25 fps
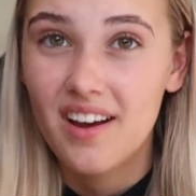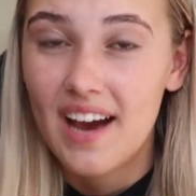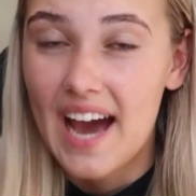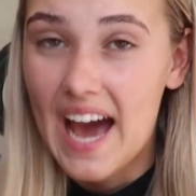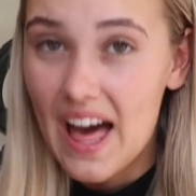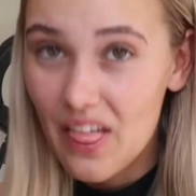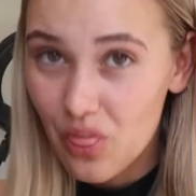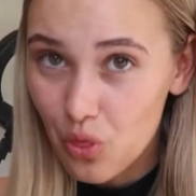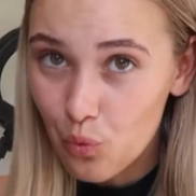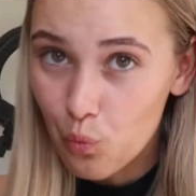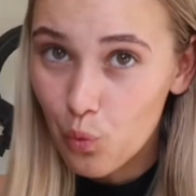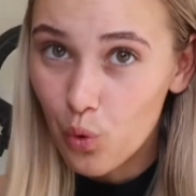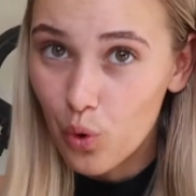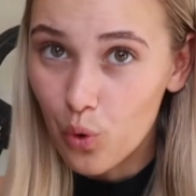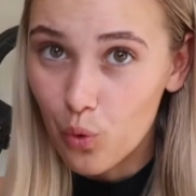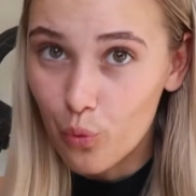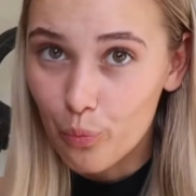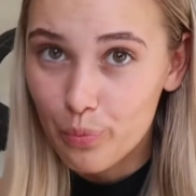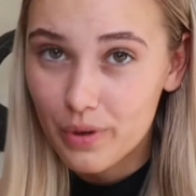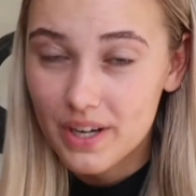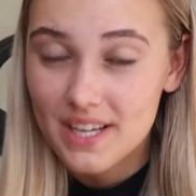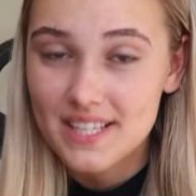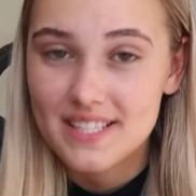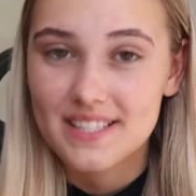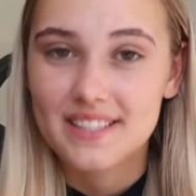at the wall
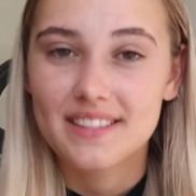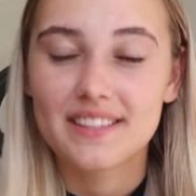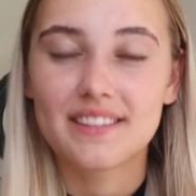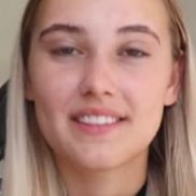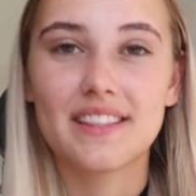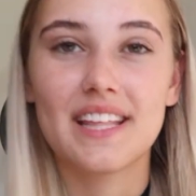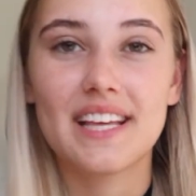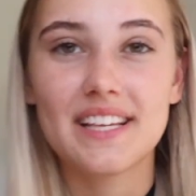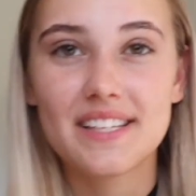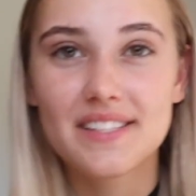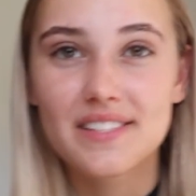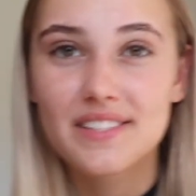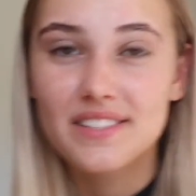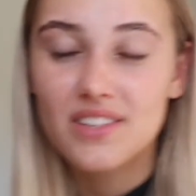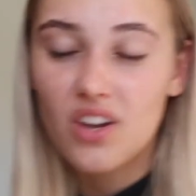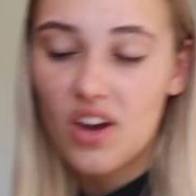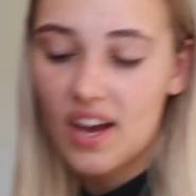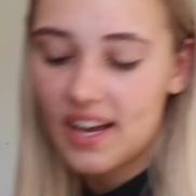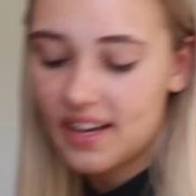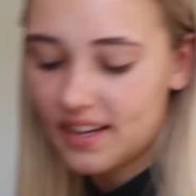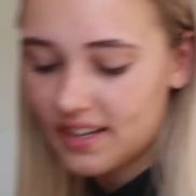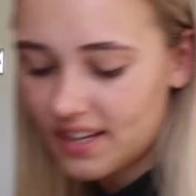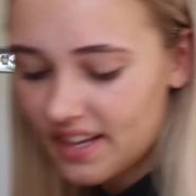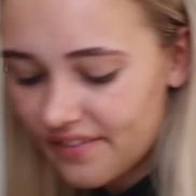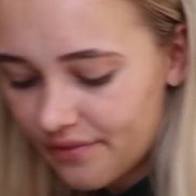because this,
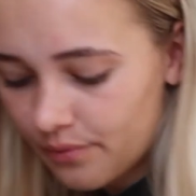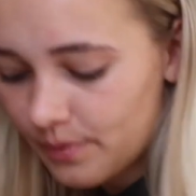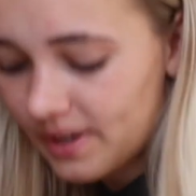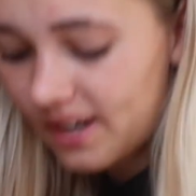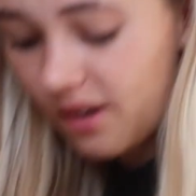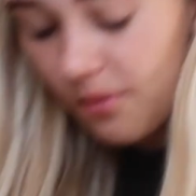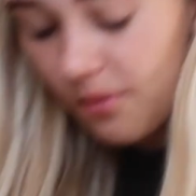like, when